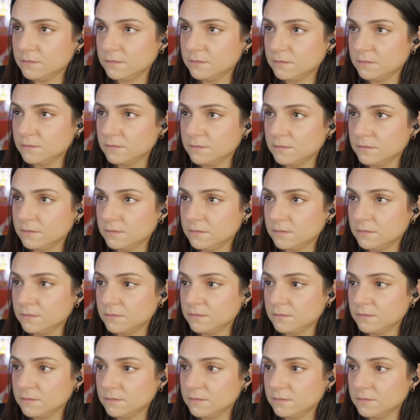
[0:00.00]

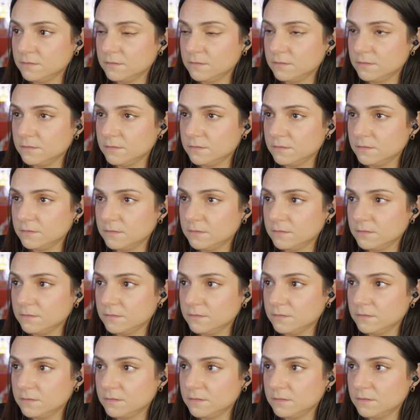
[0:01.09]

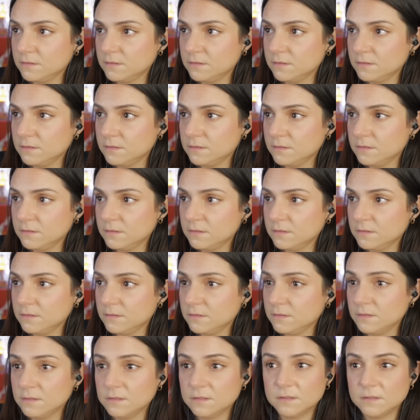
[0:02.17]
Nobody speaks.